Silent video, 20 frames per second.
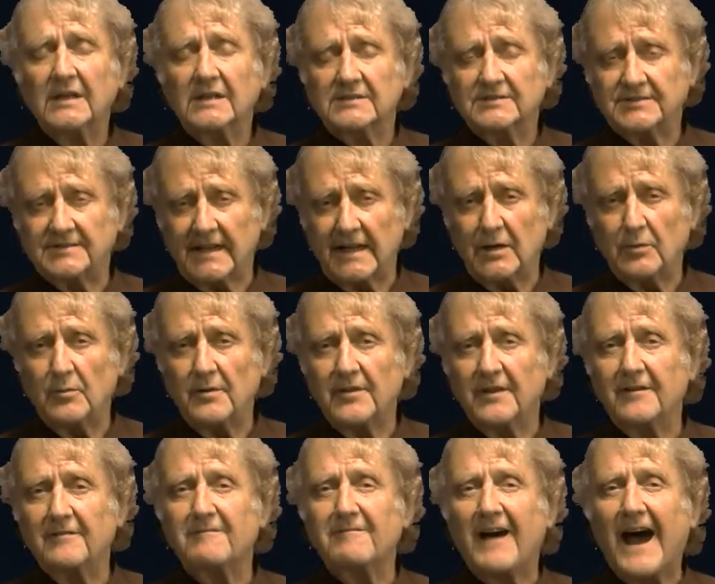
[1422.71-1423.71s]
stay
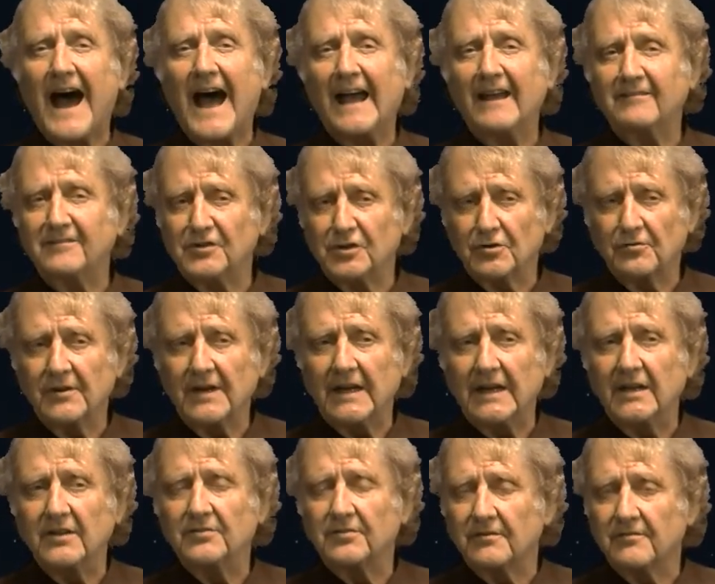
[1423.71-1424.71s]
within 5
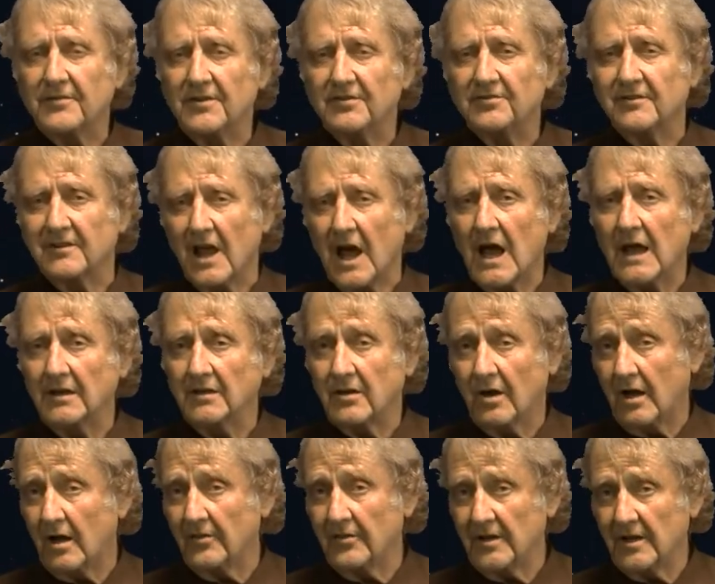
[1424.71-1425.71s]
degrees of this line
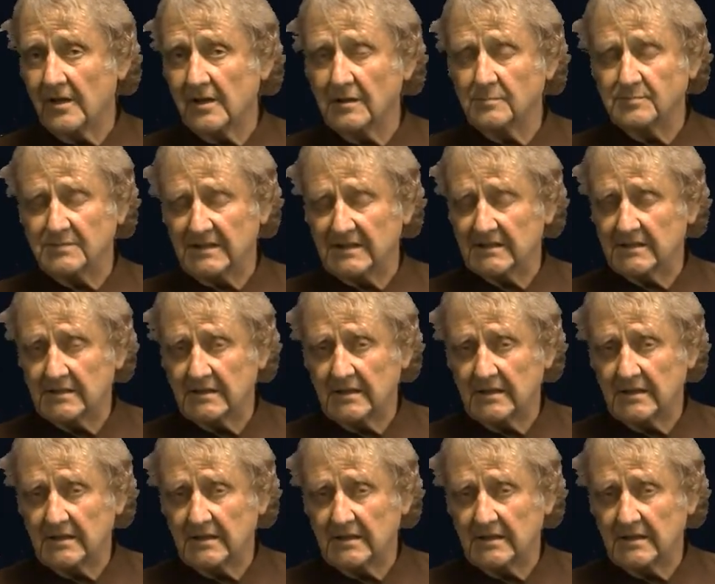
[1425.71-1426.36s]
called the ecliptic.